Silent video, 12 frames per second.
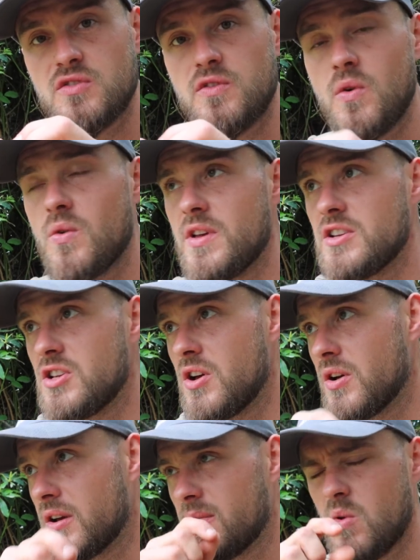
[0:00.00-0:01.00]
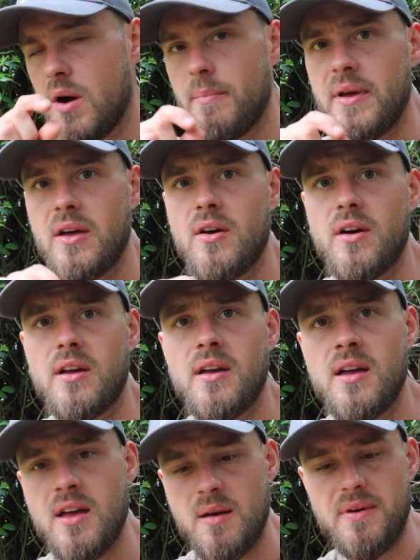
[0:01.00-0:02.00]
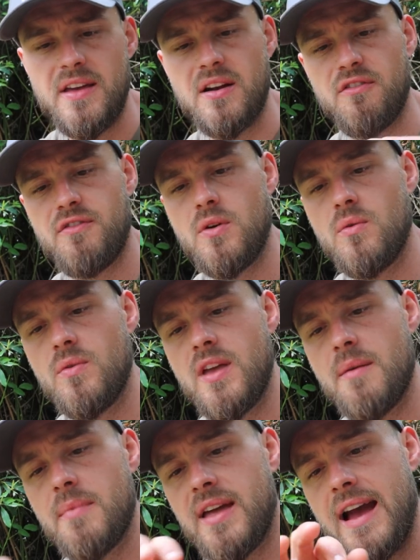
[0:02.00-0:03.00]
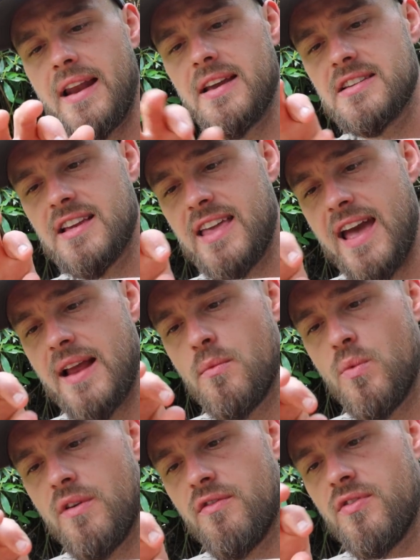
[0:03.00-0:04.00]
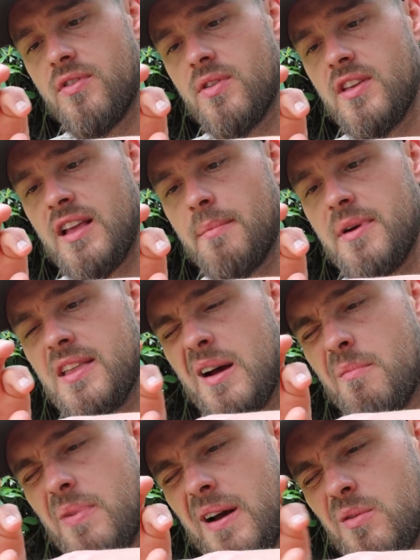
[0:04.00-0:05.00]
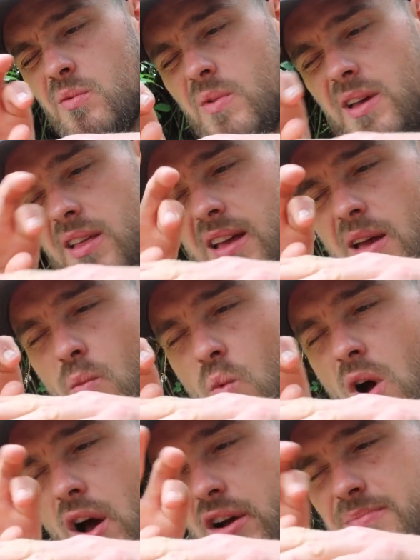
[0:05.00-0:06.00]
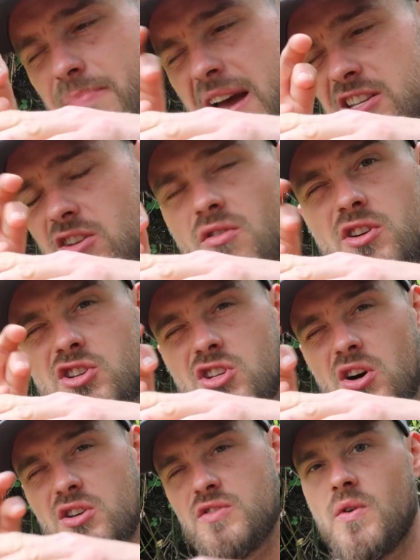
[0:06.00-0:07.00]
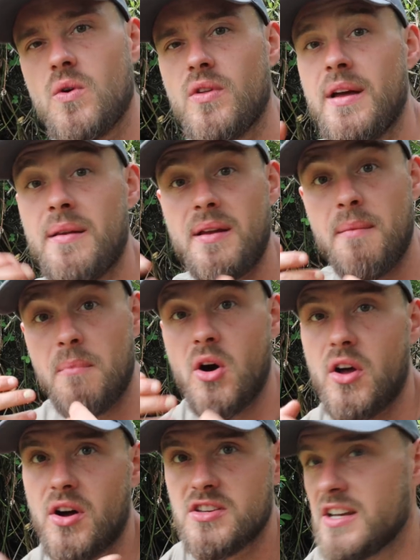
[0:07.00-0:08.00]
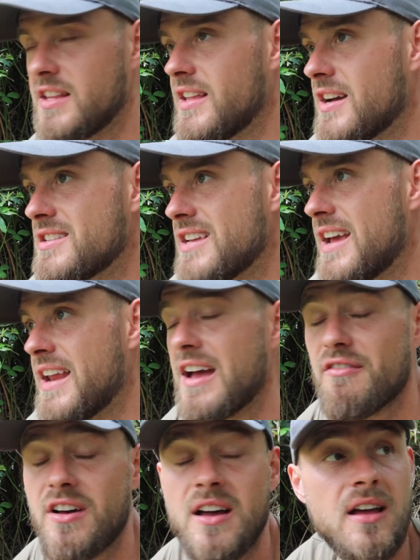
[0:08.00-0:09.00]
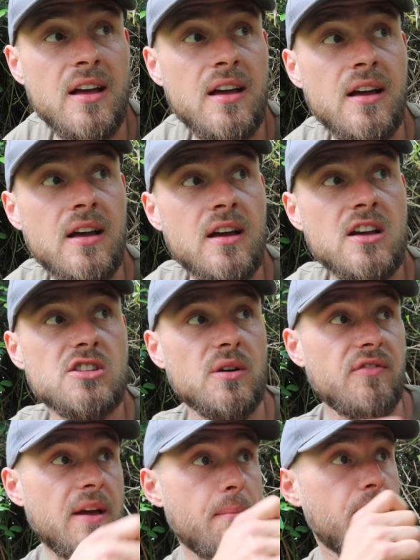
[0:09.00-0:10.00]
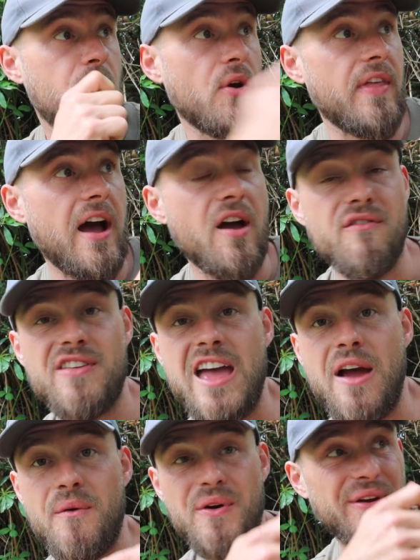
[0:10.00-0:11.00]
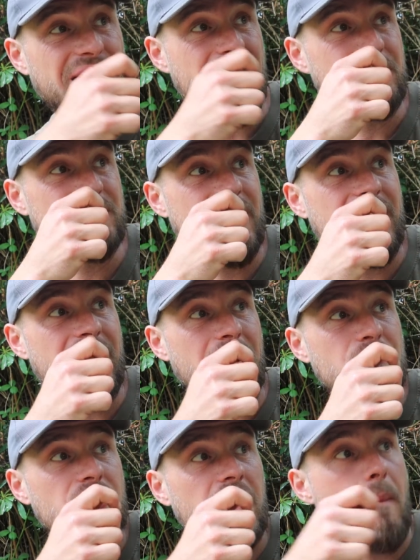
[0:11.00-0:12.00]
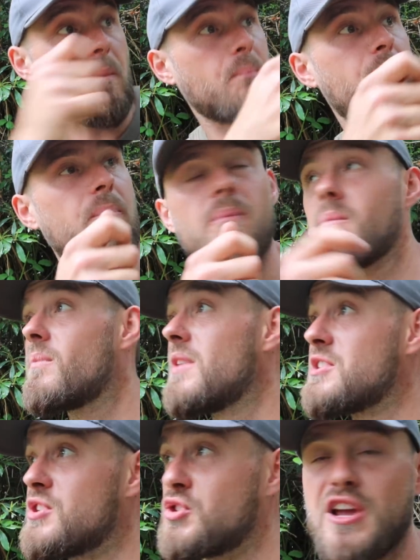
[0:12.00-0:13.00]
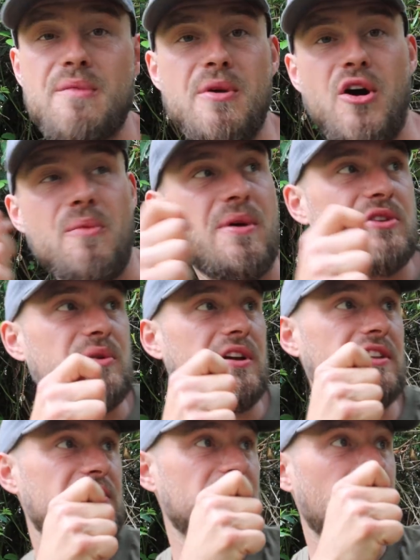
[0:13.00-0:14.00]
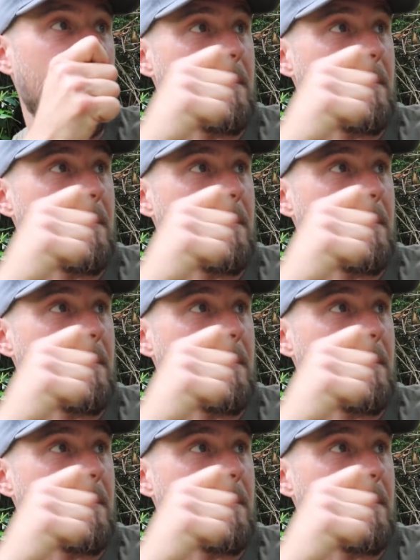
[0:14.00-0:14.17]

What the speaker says: 4, this hook, quite a big hook, but then I feel the mechanics again with the dumpy dumbbell, it works better on a size 4 than, in my eyes, than it does any other. So I've then put that over there and I keep seeing it. It was like there's a tree behind me, so I had to sort of